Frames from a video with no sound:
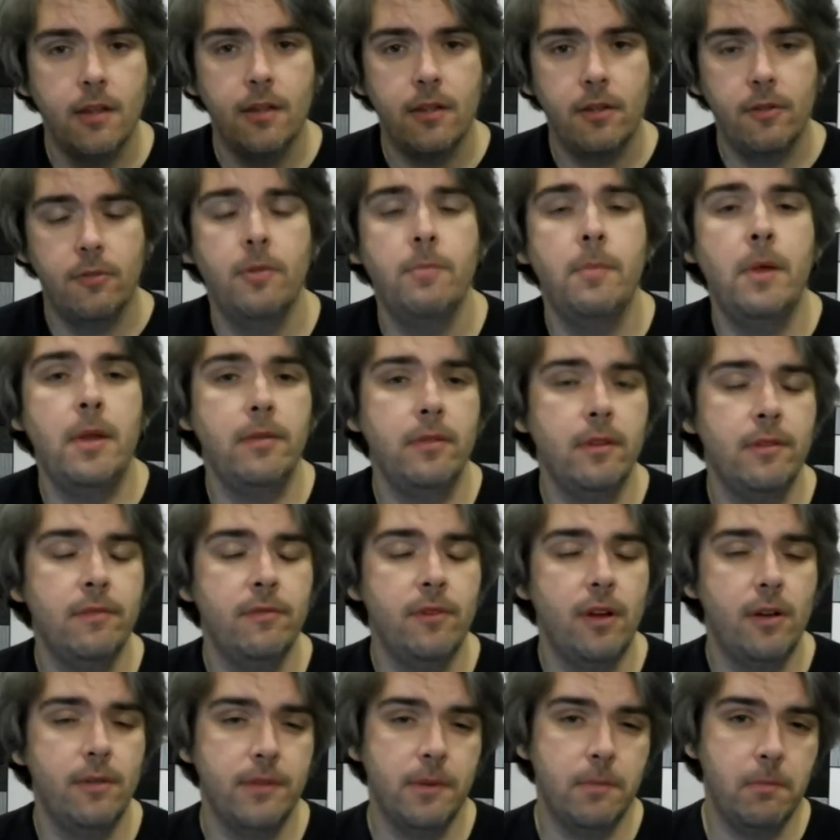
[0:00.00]
He remained
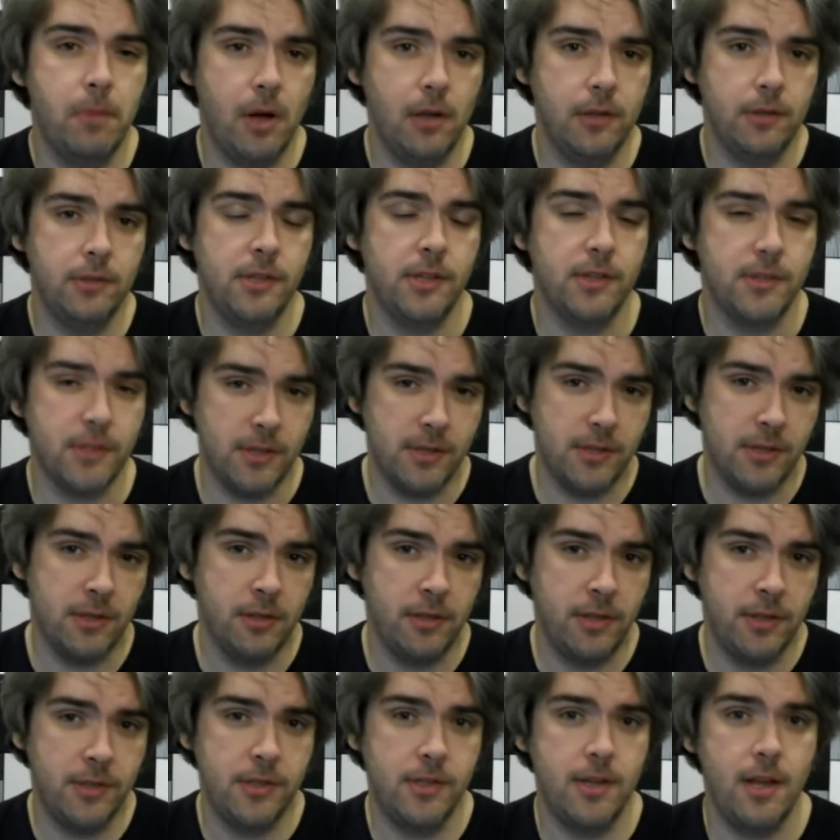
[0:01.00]
involved in politics until
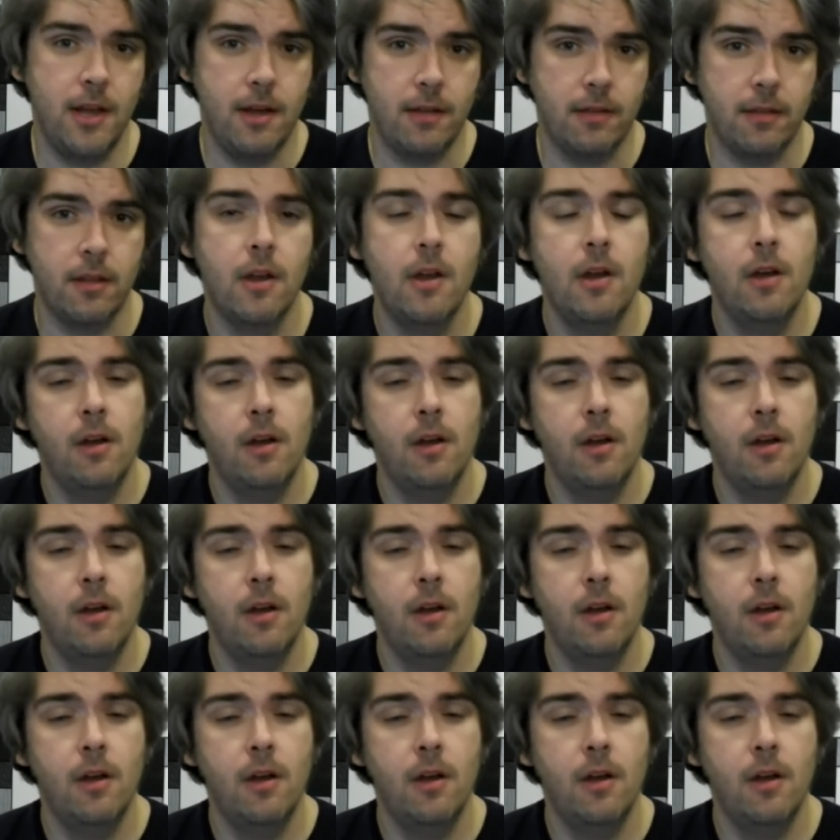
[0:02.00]
his death